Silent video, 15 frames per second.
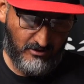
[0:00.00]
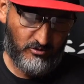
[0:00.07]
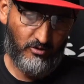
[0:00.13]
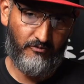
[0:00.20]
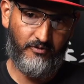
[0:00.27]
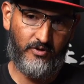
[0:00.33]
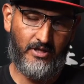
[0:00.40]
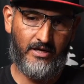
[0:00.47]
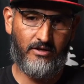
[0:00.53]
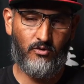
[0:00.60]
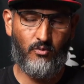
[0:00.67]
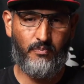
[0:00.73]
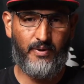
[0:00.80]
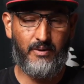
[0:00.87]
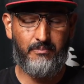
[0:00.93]
So if you didn't
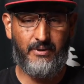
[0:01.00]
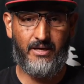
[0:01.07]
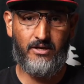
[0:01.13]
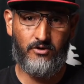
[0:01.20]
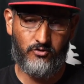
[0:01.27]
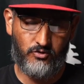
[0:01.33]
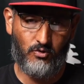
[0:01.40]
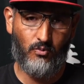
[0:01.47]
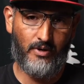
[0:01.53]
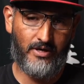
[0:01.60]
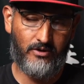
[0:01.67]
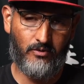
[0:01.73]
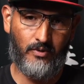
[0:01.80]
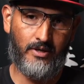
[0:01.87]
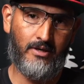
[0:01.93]
do prepay and you still want
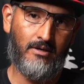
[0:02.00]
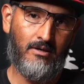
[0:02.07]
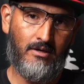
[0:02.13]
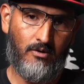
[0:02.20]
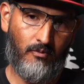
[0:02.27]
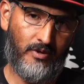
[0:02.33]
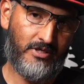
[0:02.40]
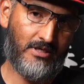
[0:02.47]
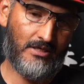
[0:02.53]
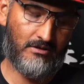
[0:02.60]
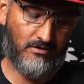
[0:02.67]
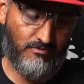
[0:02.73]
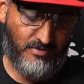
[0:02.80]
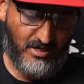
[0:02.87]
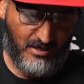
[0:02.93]
to do it, reach out
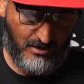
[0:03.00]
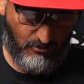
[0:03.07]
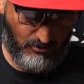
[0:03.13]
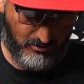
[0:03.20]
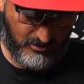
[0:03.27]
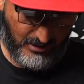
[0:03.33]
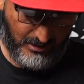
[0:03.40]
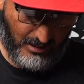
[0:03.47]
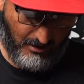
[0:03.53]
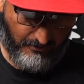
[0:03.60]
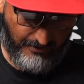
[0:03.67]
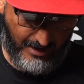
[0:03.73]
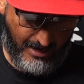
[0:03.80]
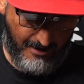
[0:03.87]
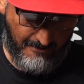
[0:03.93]
to me and we'll take care of
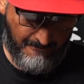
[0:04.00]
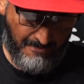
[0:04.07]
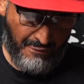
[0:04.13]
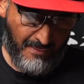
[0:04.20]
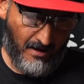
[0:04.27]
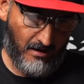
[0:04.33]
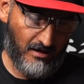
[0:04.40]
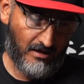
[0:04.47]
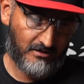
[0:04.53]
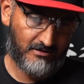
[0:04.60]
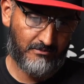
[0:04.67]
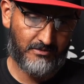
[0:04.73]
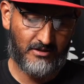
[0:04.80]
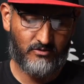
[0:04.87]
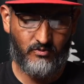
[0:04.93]
that.
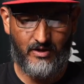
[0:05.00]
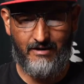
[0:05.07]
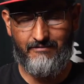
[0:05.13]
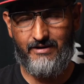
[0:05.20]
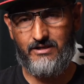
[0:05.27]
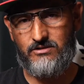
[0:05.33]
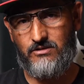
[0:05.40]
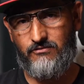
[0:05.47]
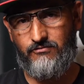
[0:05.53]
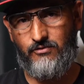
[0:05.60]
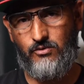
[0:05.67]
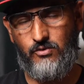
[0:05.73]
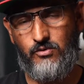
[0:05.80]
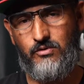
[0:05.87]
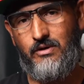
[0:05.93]
Sometimes we have extra
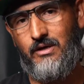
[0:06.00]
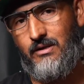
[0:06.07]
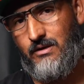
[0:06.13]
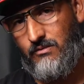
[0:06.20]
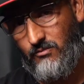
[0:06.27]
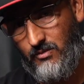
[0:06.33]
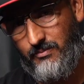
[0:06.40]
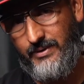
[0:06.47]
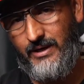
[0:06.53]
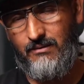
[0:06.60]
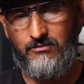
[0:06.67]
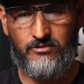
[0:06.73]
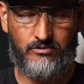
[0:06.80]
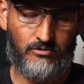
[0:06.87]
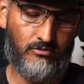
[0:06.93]
food, and then we'll be
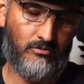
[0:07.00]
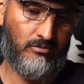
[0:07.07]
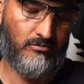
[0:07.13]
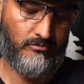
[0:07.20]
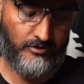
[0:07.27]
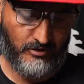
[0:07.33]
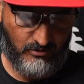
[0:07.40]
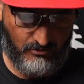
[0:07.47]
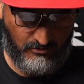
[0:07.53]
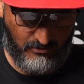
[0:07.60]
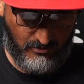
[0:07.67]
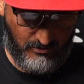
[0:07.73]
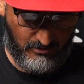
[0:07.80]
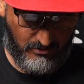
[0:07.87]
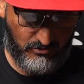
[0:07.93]
able to,
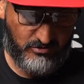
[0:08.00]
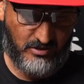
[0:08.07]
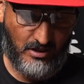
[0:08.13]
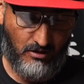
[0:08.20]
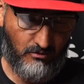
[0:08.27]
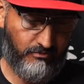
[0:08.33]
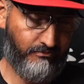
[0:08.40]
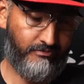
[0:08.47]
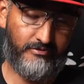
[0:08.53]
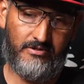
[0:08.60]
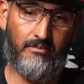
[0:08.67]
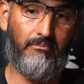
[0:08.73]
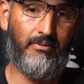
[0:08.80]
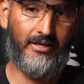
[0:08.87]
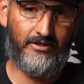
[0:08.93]
to sell
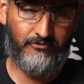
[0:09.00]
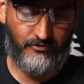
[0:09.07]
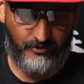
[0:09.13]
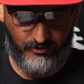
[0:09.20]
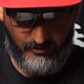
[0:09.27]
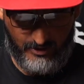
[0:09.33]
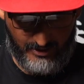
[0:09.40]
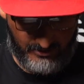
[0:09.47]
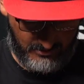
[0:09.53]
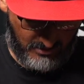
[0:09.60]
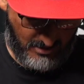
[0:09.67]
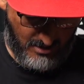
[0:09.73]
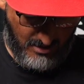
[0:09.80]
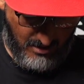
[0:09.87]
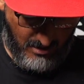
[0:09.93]
someplace for you guys.
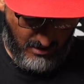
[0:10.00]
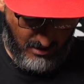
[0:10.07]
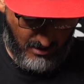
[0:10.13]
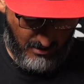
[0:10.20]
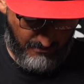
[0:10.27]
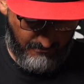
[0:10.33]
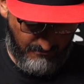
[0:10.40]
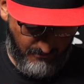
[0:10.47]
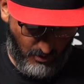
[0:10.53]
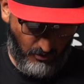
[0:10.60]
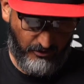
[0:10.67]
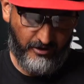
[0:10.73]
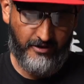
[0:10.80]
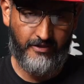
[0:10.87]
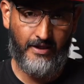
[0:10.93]

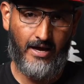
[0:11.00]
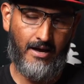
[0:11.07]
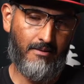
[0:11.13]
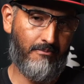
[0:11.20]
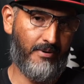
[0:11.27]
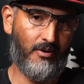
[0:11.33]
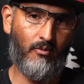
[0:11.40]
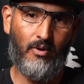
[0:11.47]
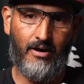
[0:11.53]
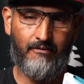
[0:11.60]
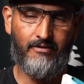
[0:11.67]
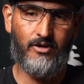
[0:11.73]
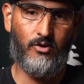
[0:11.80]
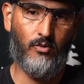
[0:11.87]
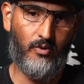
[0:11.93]
Other than that, bring
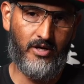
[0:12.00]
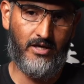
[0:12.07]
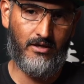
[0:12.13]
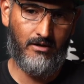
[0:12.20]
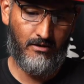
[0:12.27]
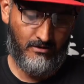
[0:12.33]
whatever you need.